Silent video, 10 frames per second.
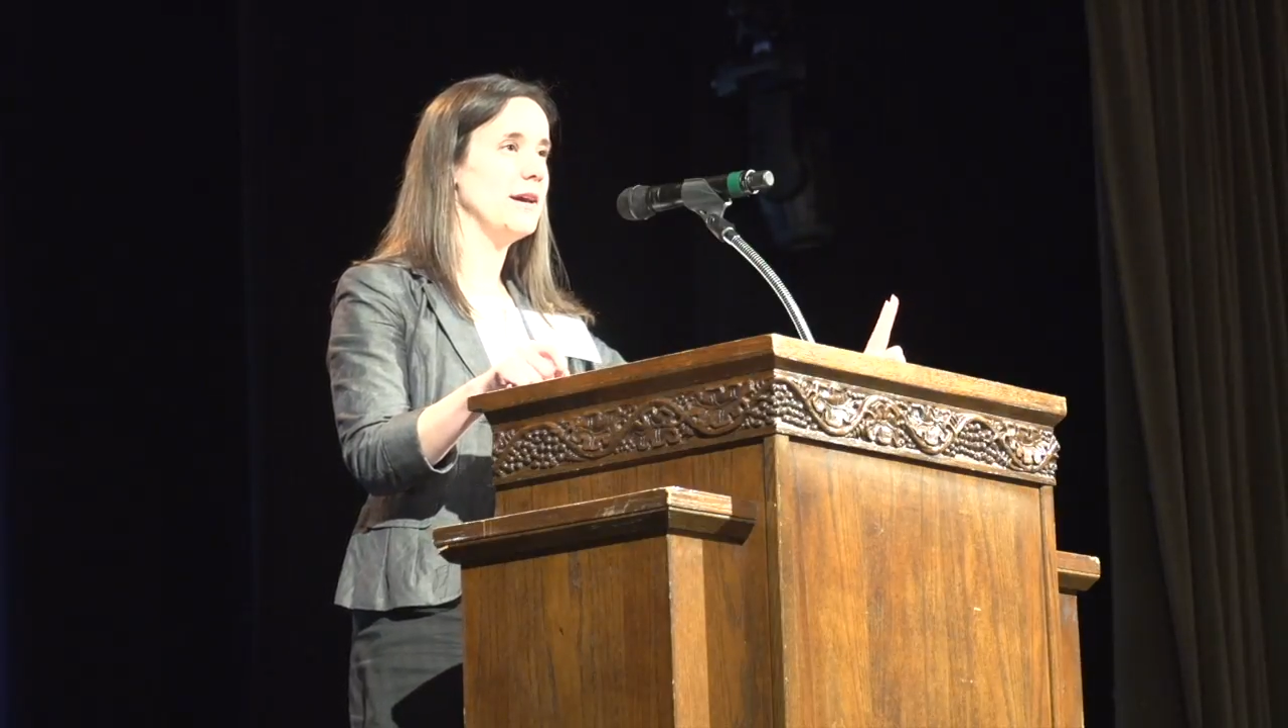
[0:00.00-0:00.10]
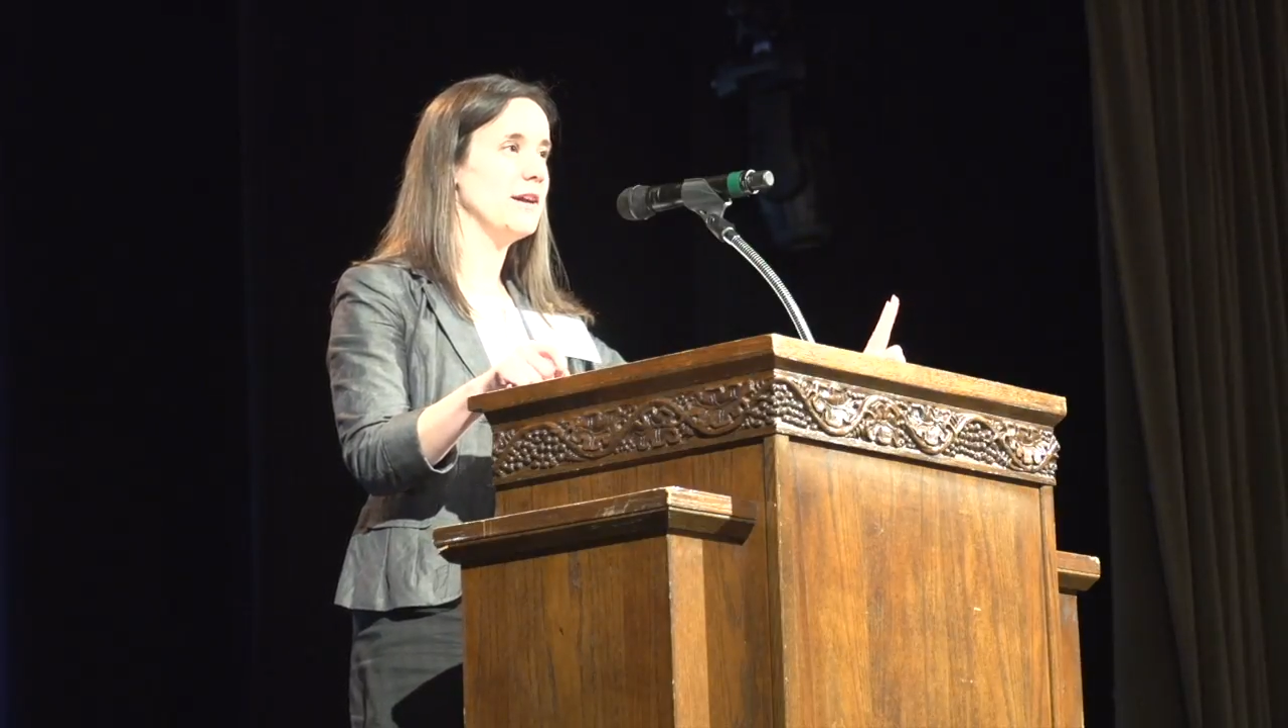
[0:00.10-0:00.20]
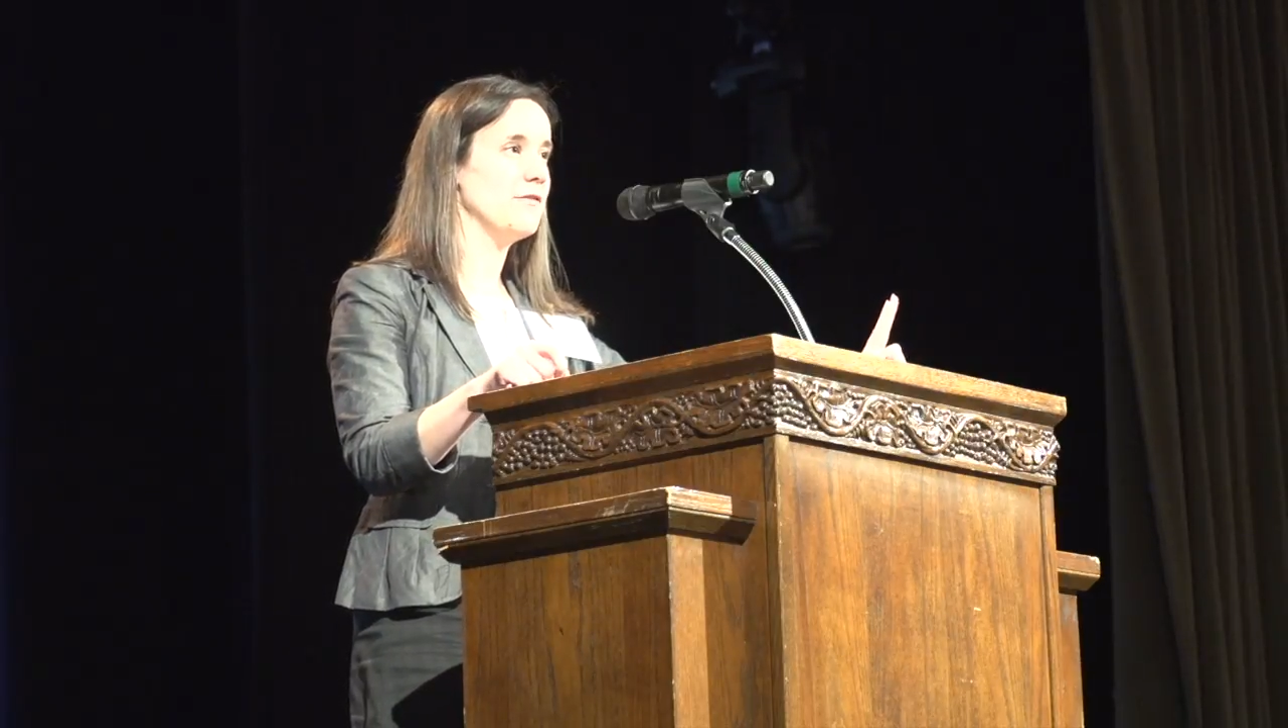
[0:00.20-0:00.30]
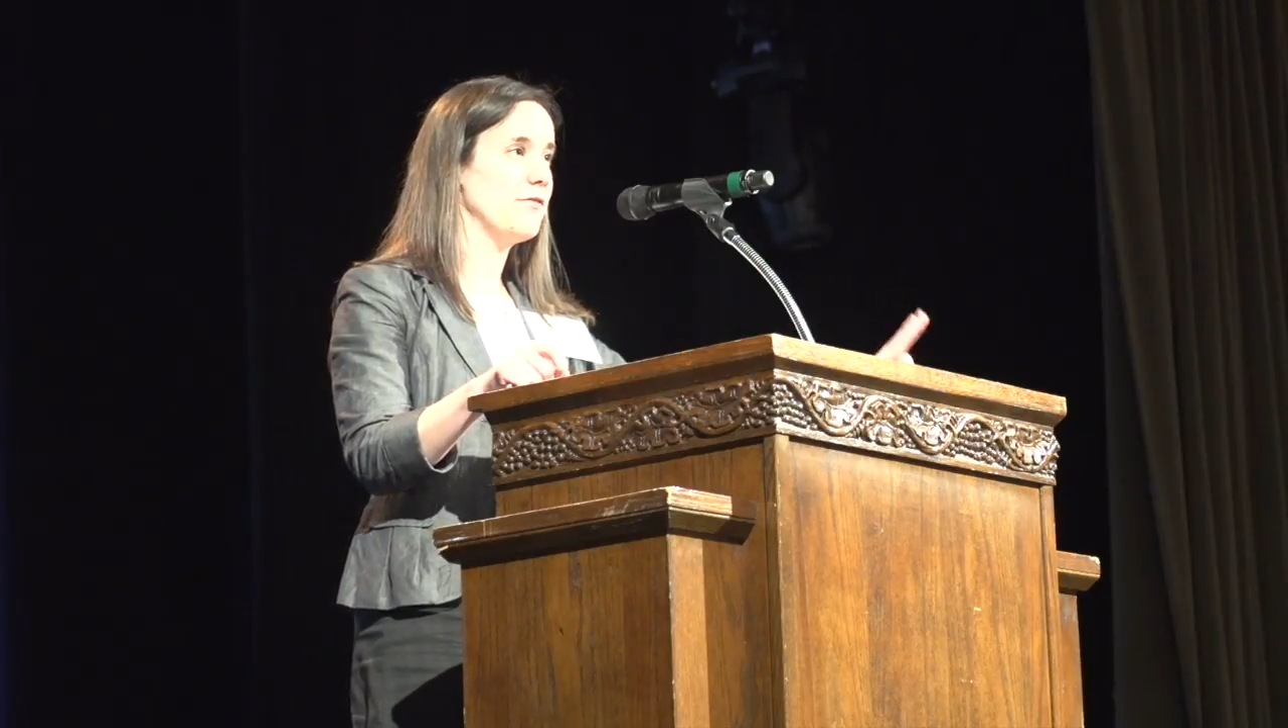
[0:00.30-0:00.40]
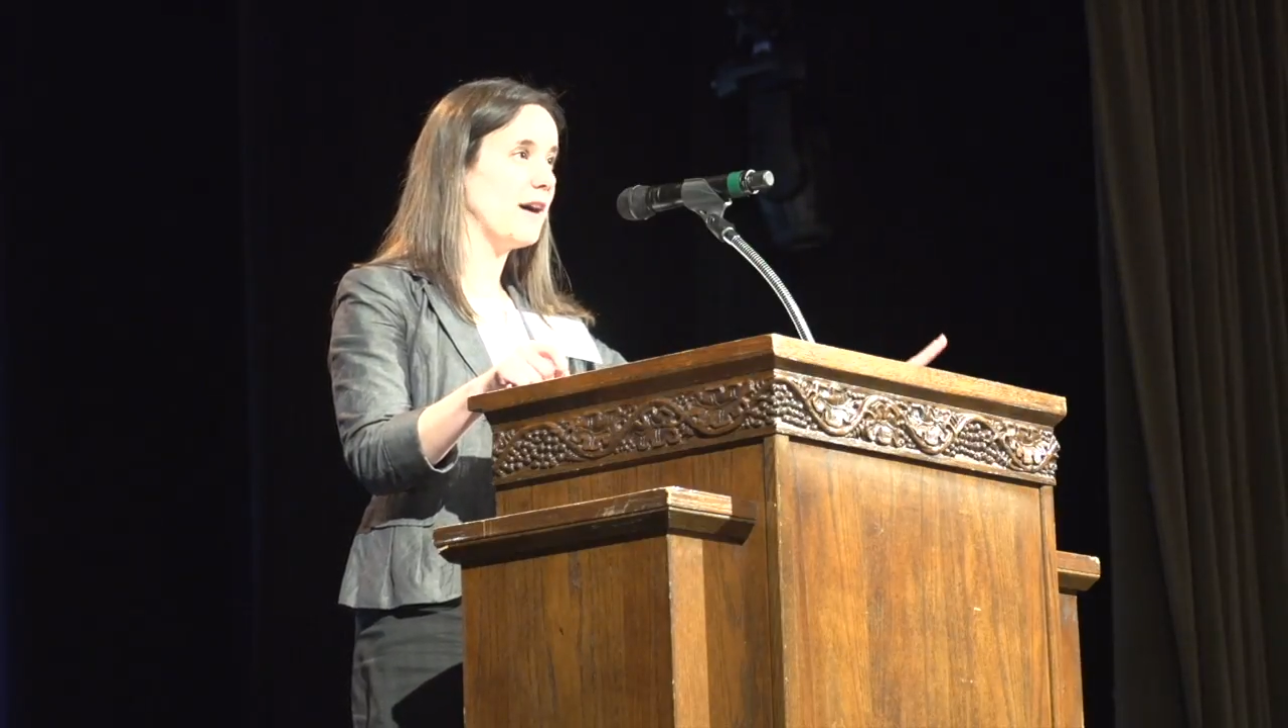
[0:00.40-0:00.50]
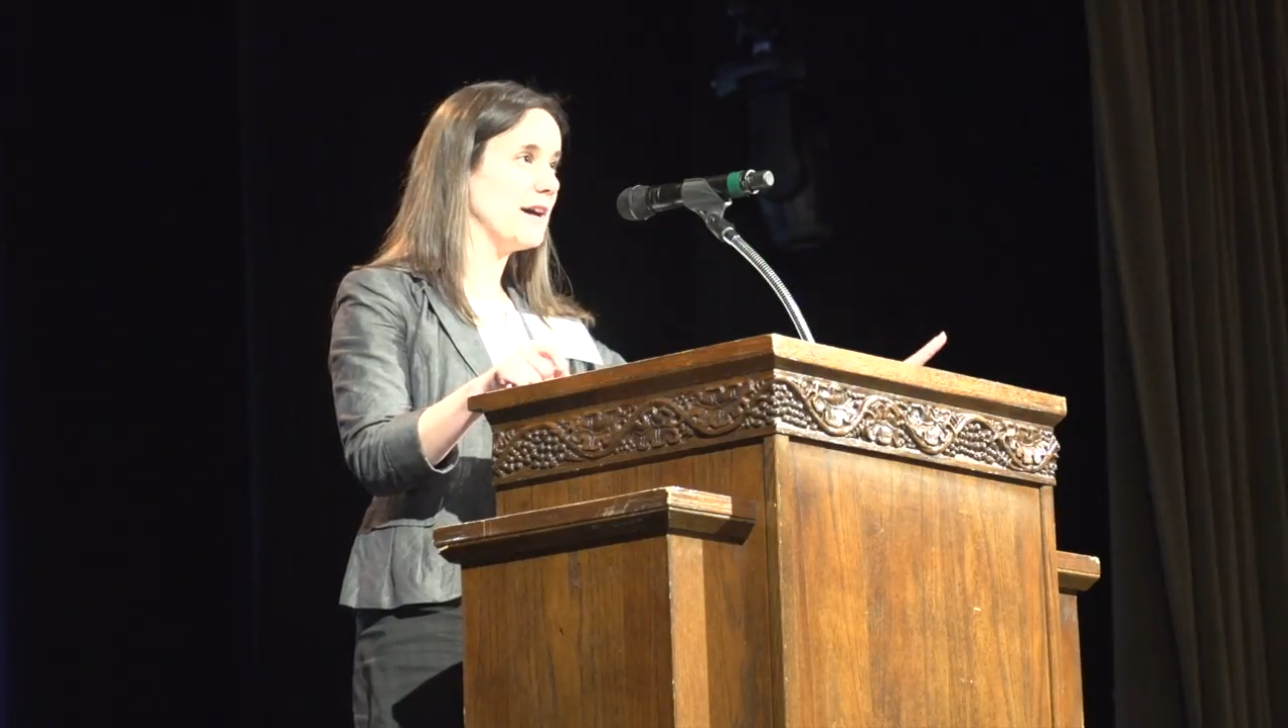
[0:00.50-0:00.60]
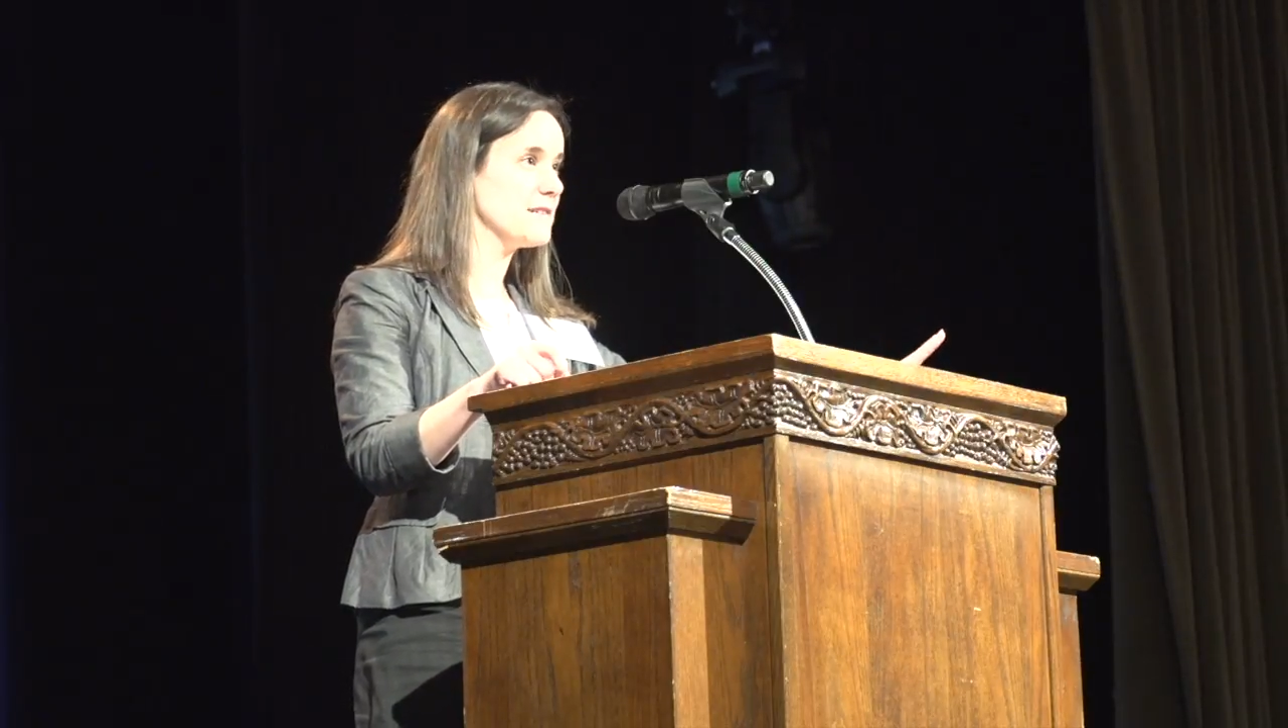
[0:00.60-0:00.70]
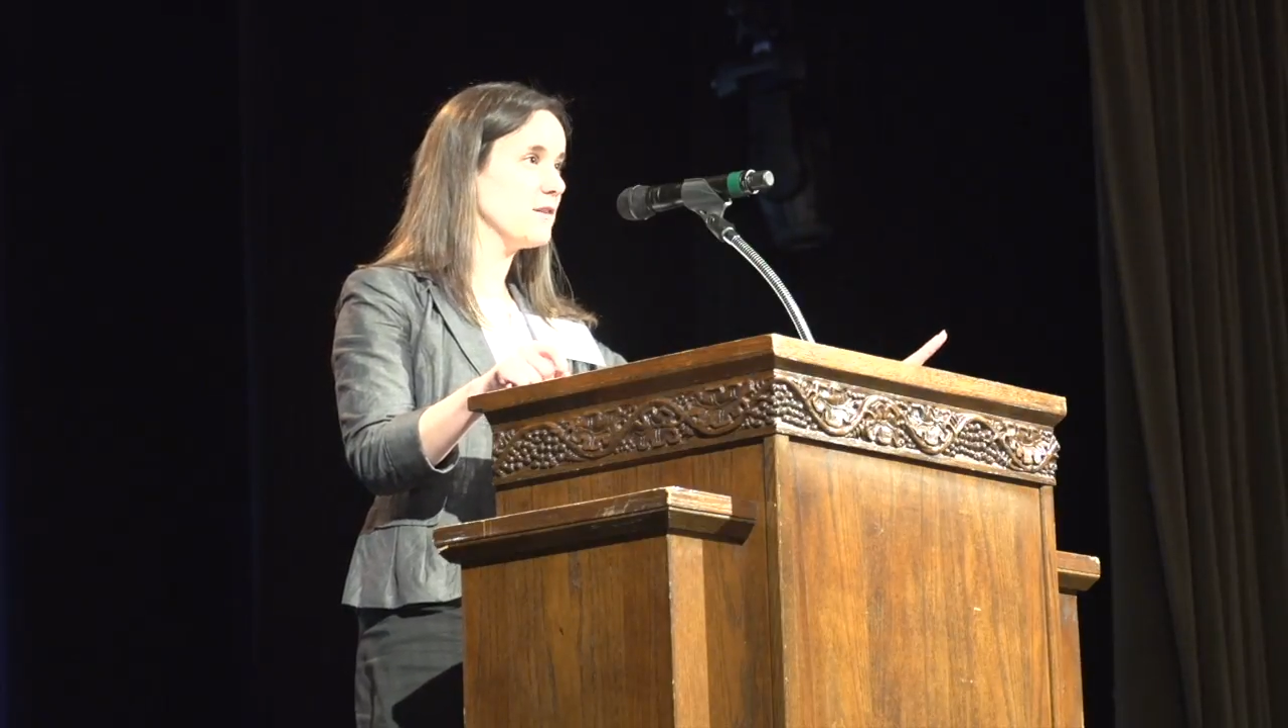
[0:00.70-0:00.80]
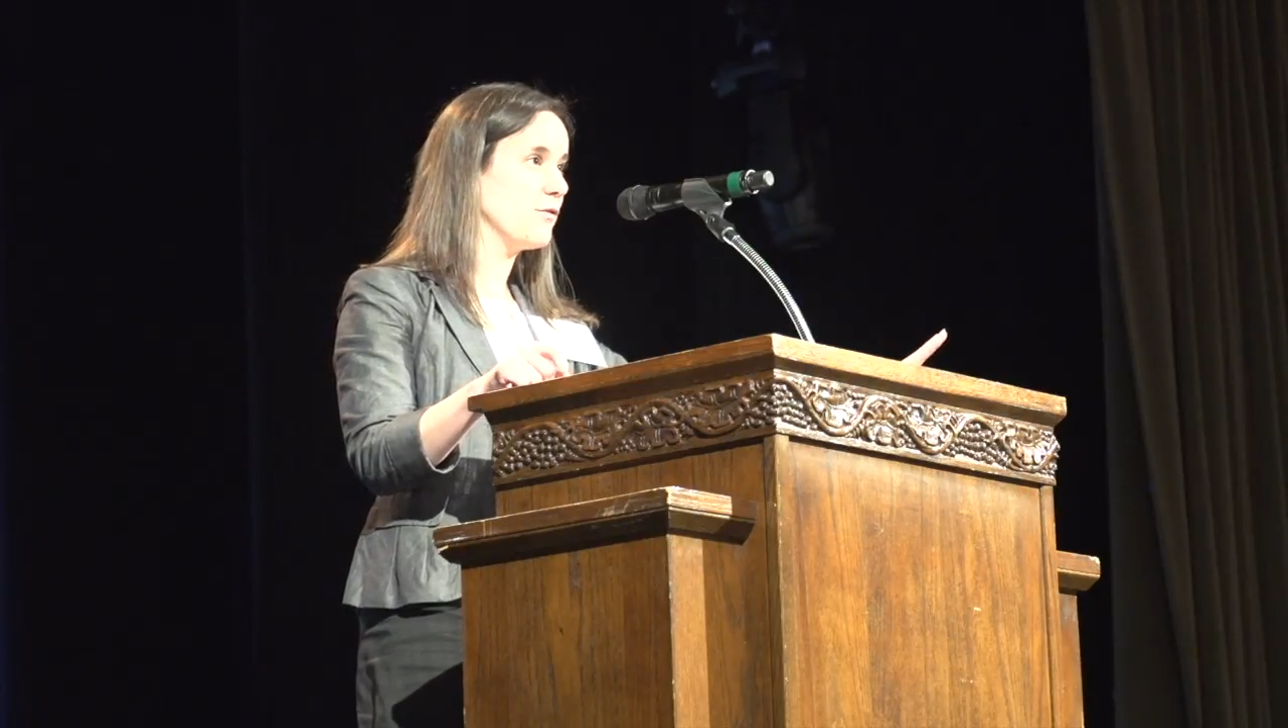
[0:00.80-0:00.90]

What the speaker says: advise law